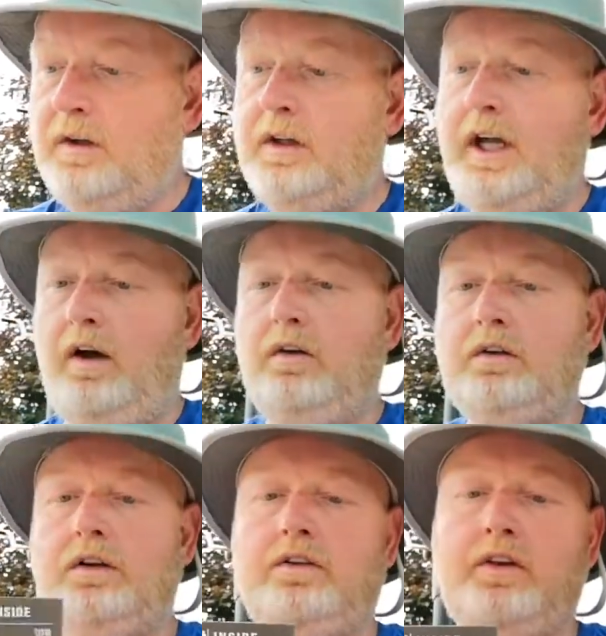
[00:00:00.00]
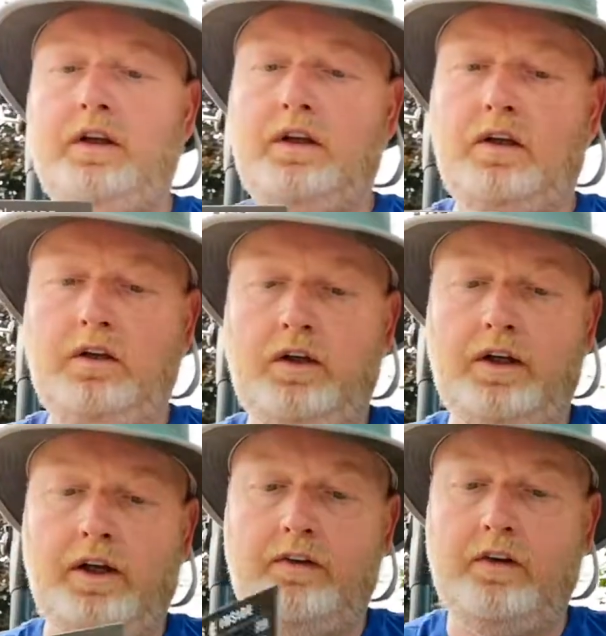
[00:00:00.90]
Now, let's take a
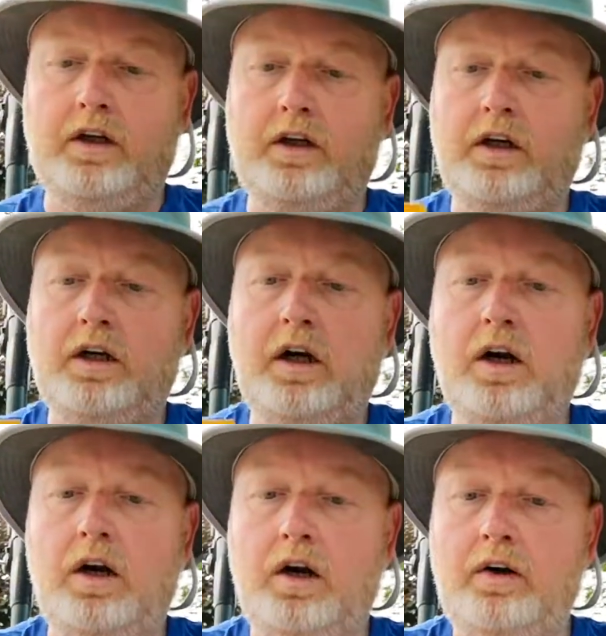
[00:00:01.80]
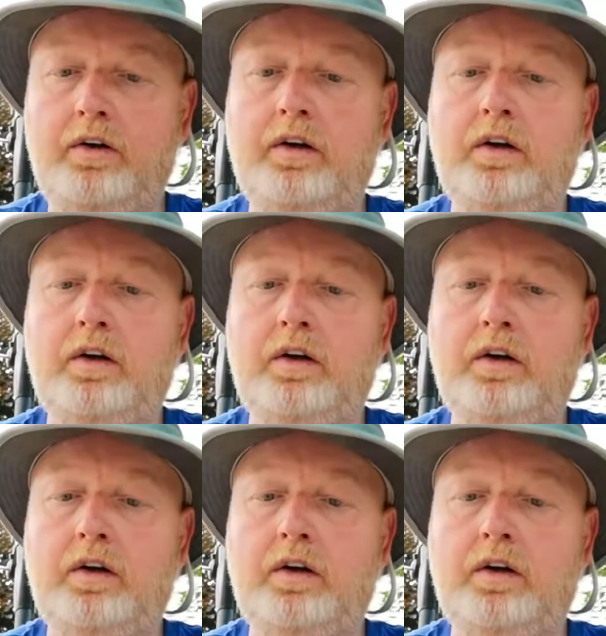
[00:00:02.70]
look at the card.